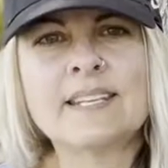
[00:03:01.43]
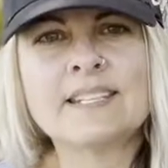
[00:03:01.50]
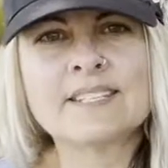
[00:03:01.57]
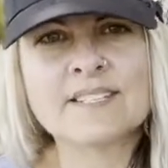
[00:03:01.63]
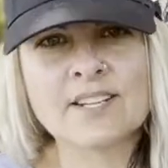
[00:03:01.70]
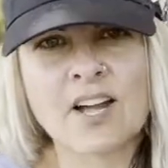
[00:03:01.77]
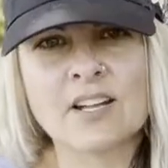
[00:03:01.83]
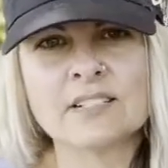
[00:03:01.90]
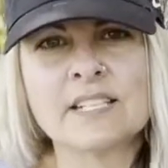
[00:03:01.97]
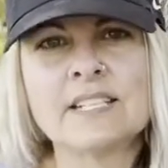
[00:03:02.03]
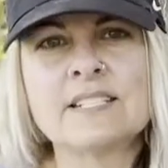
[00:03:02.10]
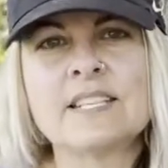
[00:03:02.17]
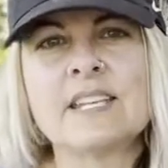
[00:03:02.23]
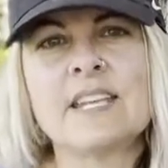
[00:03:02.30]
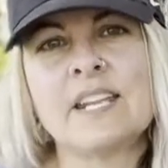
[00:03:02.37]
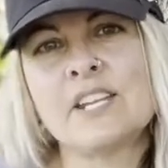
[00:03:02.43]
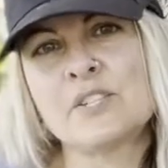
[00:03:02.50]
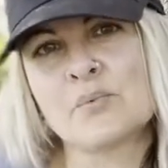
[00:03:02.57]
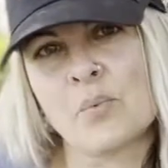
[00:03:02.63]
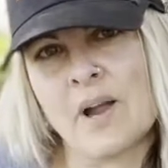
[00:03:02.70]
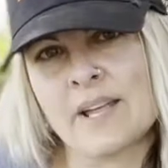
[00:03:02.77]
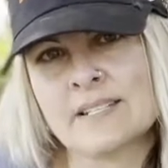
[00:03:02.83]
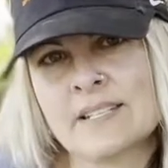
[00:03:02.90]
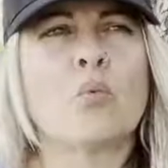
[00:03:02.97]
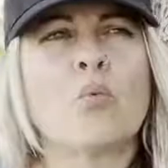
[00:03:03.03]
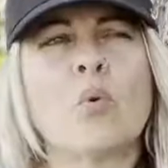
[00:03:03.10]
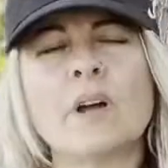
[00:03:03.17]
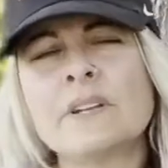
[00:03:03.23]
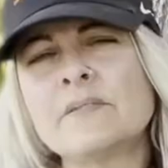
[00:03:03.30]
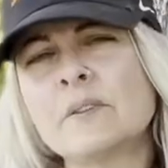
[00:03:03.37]
is Scotland, it is wet.
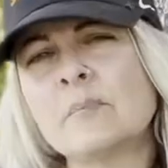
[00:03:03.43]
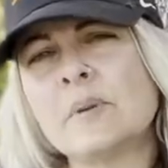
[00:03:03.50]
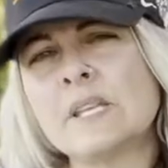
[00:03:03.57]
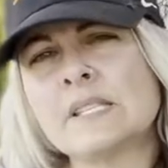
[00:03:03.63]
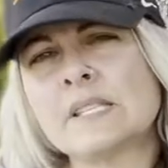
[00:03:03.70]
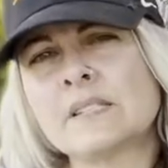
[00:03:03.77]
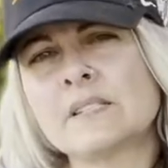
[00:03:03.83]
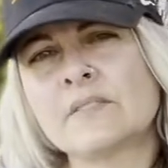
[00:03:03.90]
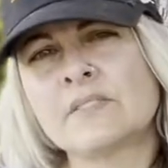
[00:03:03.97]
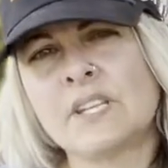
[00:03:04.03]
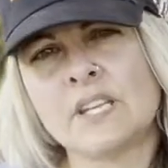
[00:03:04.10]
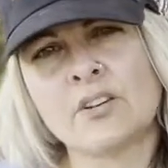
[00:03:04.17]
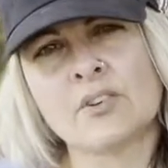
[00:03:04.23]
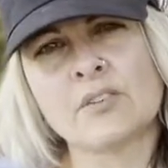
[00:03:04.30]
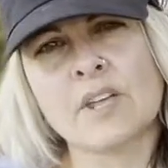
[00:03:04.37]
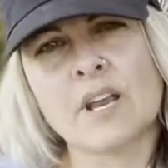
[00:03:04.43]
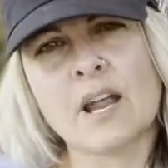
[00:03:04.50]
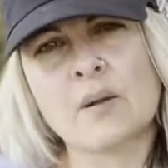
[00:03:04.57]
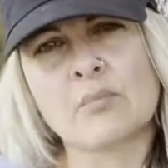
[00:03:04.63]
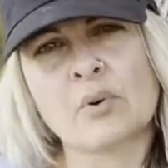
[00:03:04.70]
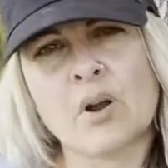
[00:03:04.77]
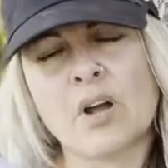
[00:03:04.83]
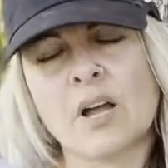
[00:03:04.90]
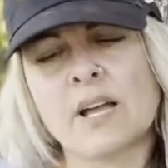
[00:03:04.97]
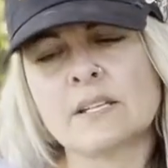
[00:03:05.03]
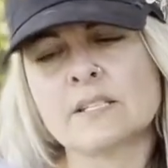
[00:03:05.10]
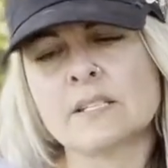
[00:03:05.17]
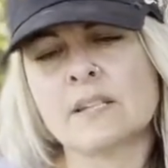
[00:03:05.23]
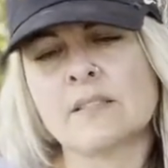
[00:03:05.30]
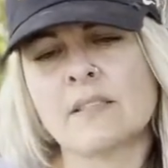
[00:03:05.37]
One of the pieces of gear that I
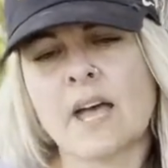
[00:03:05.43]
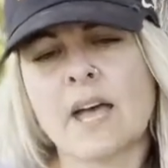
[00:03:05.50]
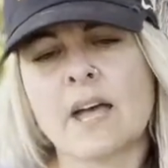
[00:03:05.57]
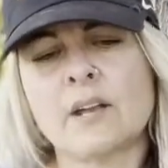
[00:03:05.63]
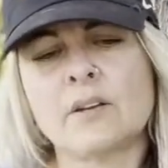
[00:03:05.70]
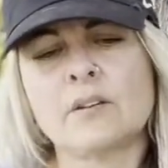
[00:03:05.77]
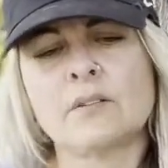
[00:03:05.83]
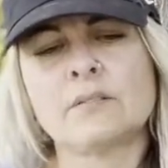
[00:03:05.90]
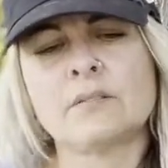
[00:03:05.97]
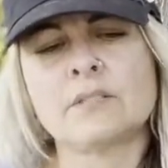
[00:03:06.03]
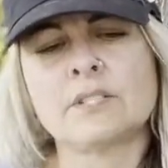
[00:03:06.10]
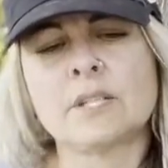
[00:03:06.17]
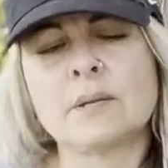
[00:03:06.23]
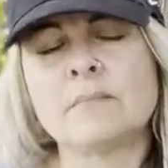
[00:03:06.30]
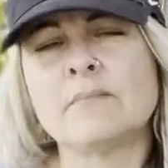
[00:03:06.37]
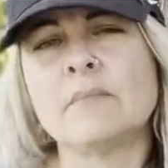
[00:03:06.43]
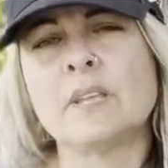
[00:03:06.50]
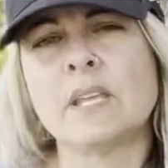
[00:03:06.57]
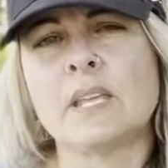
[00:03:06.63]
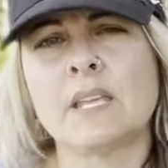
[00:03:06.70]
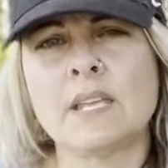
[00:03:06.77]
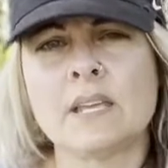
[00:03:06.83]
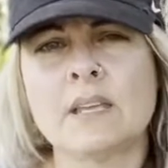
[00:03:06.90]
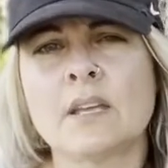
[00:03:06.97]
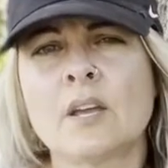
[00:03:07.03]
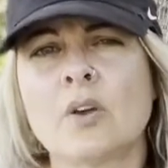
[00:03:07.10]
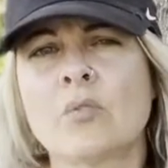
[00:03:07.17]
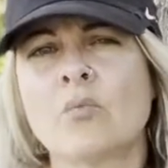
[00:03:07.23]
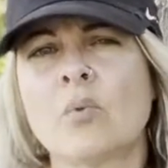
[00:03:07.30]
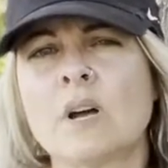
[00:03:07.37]
brought that to me
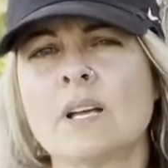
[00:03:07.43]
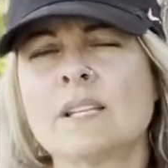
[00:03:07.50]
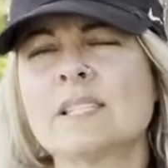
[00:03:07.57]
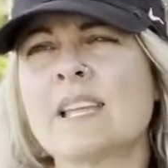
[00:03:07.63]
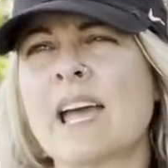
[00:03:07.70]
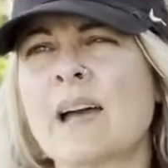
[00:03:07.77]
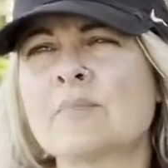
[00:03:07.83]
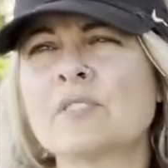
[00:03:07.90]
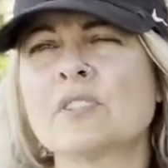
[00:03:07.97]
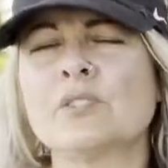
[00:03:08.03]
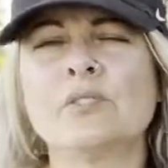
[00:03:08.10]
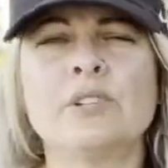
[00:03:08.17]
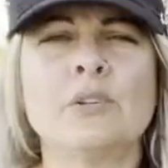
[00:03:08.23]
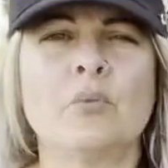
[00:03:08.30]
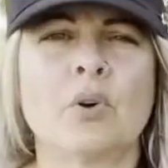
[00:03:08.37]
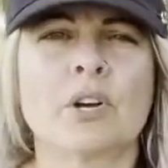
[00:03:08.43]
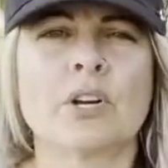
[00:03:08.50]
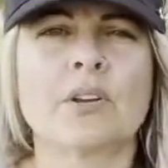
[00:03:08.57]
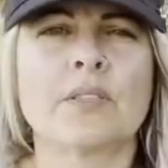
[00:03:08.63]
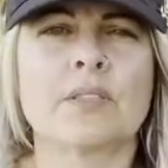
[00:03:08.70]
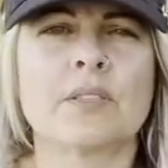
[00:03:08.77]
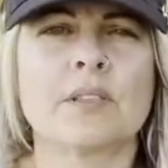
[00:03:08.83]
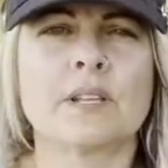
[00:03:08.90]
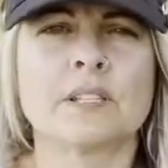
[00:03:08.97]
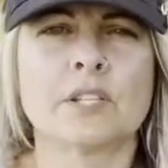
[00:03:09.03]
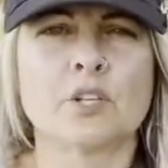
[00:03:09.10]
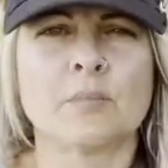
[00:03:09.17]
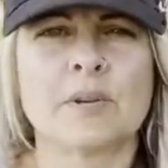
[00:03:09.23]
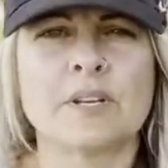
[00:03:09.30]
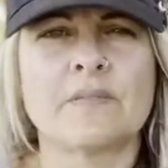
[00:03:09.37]
was absolutely worth a
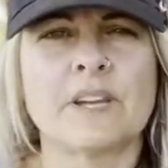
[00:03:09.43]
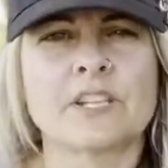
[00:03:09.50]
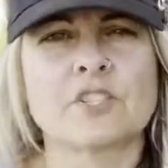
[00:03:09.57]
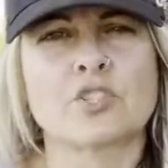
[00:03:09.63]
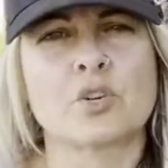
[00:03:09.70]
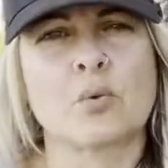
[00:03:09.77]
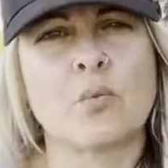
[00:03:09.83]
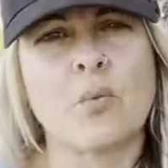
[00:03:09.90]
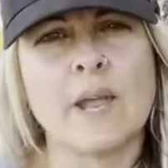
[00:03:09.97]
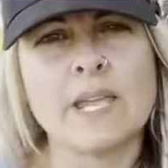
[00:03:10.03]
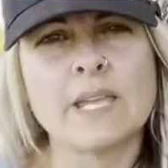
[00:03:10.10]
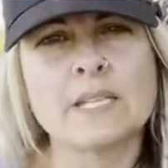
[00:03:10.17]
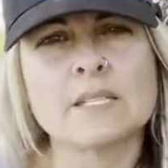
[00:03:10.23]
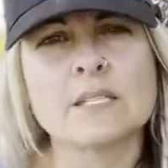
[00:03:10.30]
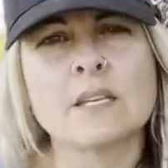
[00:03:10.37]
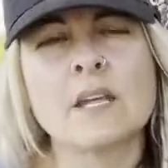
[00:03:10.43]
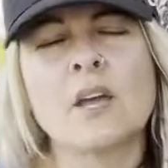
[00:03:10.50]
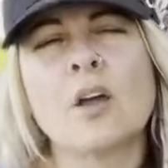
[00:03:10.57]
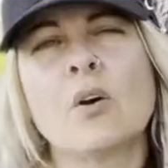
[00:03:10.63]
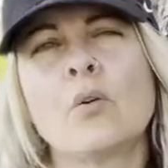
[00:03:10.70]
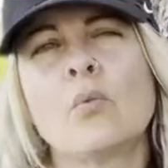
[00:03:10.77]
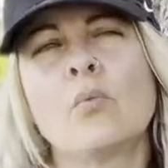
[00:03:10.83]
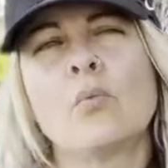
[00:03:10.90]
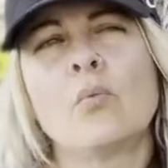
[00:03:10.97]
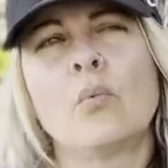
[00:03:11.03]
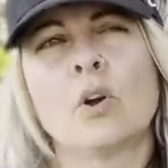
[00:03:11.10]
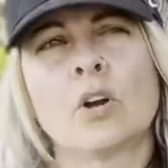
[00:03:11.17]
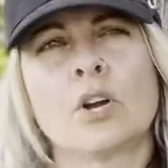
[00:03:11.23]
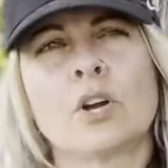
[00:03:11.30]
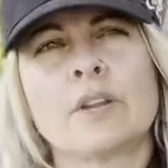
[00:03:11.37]
little bit of extra weight
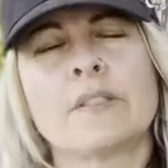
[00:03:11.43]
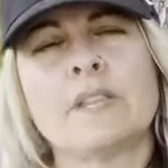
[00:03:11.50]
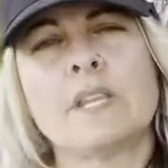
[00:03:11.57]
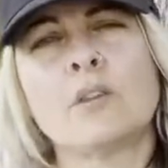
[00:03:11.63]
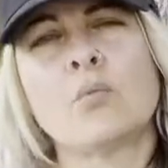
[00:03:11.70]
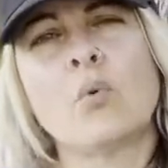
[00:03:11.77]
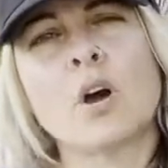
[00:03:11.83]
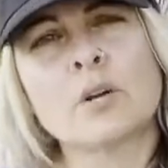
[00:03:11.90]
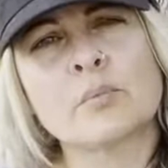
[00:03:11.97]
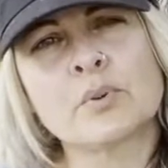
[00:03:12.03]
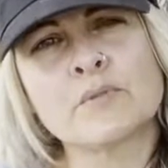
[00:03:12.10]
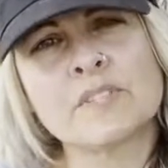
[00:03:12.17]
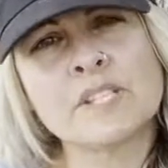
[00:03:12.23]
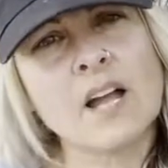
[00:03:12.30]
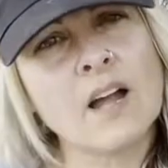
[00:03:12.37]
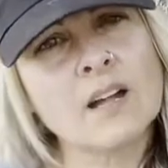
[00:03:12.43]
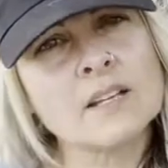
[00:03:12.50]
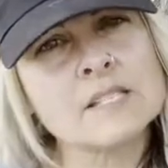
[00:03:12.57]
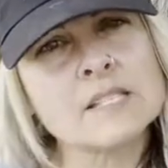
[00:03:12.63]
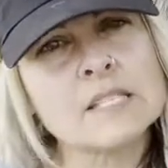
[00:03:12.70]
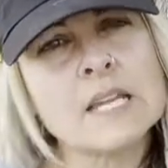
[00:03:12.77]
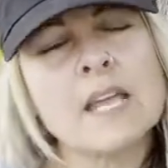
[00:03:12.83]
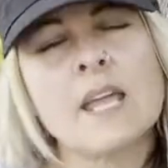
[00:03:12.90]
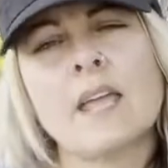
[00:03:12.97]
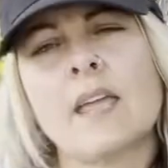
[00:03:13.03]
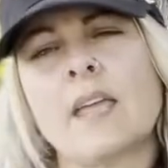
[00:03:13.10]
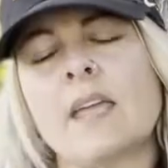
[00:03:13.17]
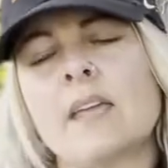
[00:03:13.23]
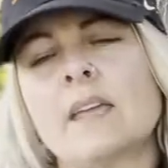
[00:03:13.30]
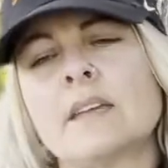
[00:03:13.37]
were the waterproof socks
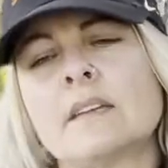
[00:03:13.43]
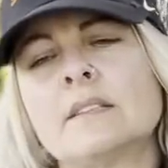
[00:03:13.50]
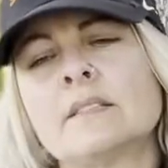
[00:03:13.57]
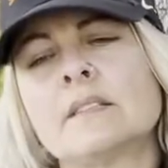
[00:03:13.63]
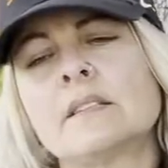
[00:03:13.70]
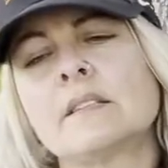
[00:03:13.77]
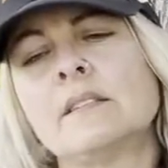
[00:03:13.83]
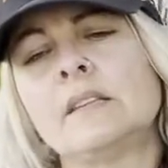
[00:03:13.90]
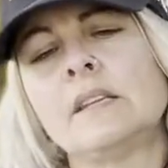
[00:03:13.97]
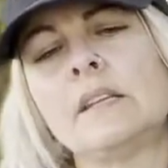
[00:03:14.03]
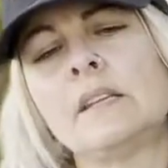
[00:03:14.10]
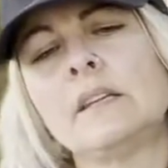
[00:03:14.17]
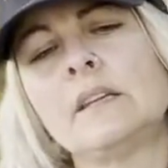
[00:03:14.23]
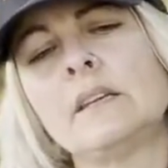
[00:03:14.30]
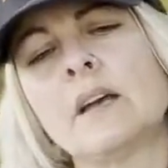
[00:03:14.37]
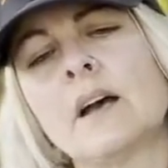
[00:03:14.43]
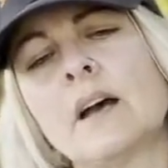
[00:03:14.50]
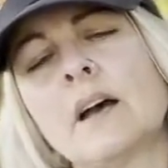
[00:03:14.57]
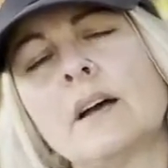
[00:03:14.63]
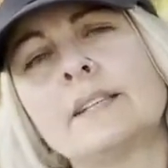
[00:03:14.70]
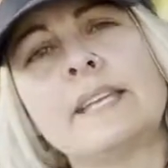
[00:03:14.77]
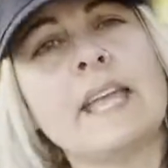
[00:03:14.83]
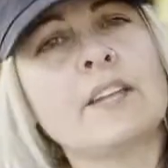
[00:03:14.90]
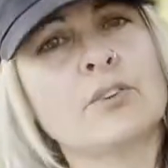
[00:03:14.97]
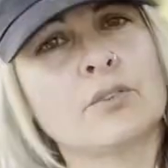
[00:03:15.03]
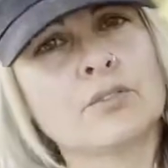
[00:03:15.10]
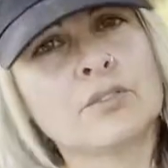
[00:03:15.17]
and the gaiters.